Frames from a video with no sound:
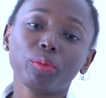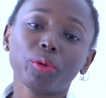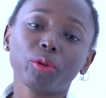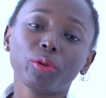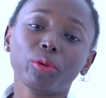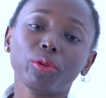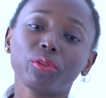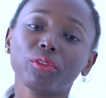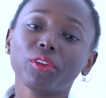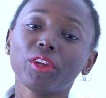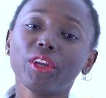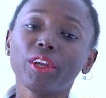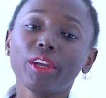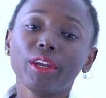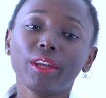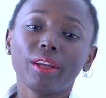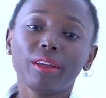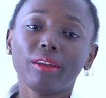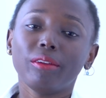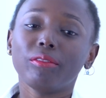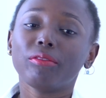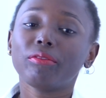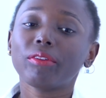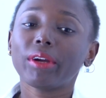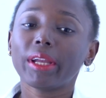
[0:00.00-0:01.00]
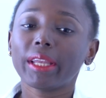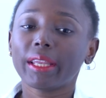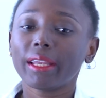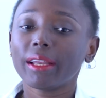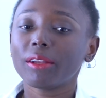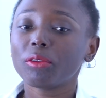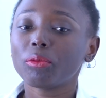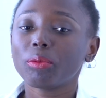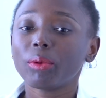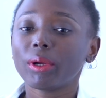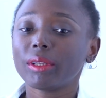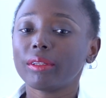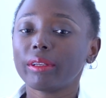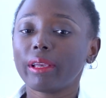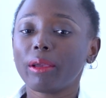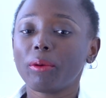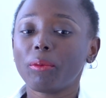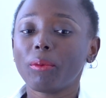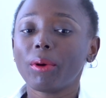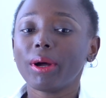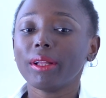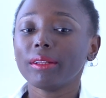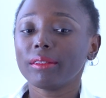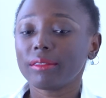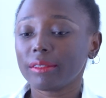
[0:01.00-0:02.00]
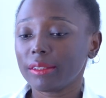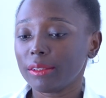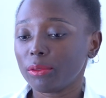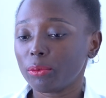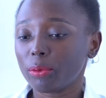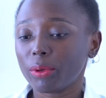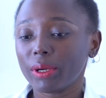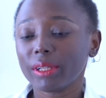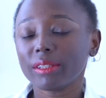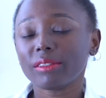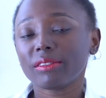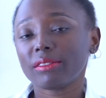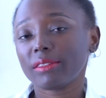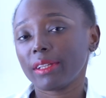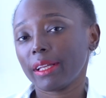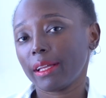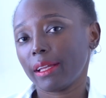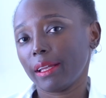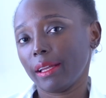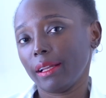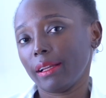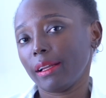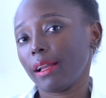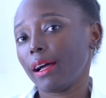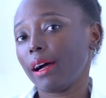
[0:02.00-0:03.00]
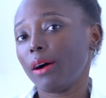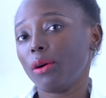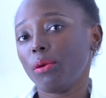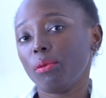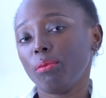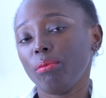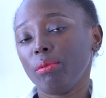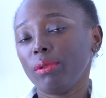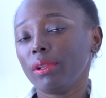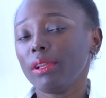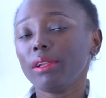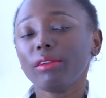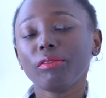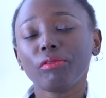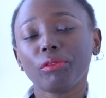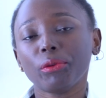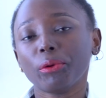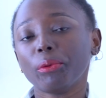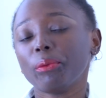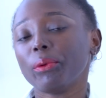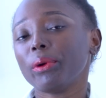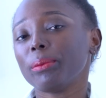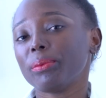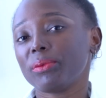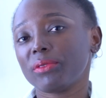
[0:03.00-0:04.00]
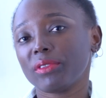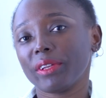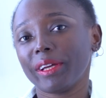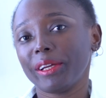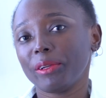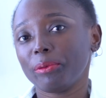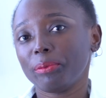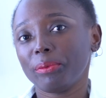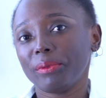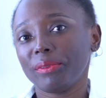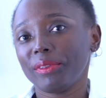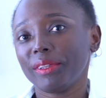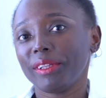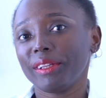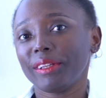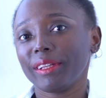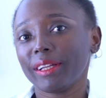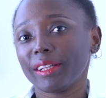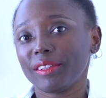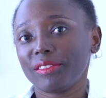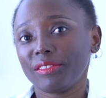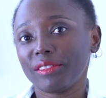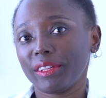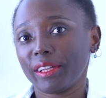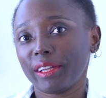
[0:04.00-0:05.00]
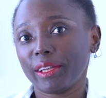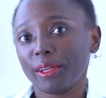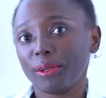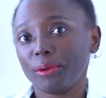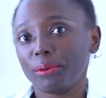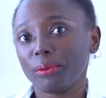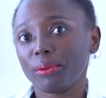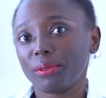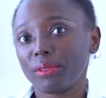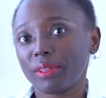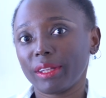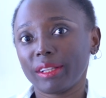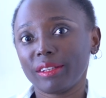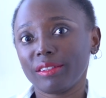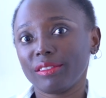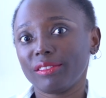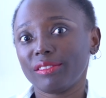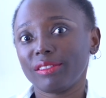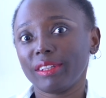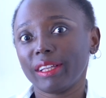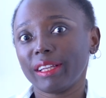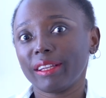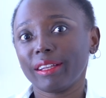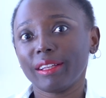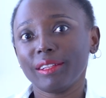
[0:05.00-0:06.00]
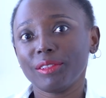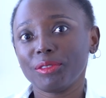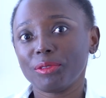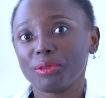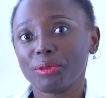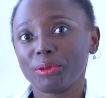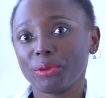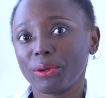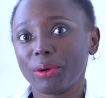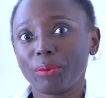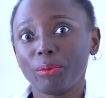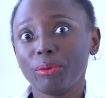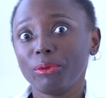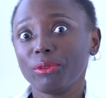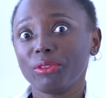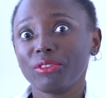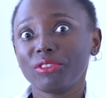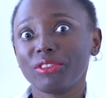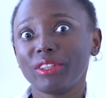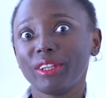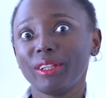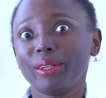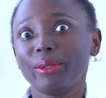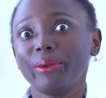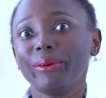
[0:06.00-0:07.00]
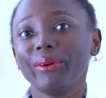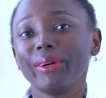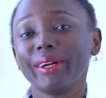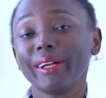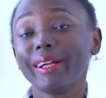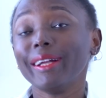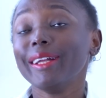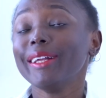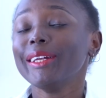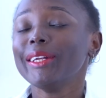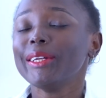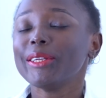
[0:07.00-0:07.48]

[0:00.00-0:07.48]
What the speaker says: Because if I get what I want in 1 second, I'll leave your website within that second or 30 seconds, you know, I won't stay longer.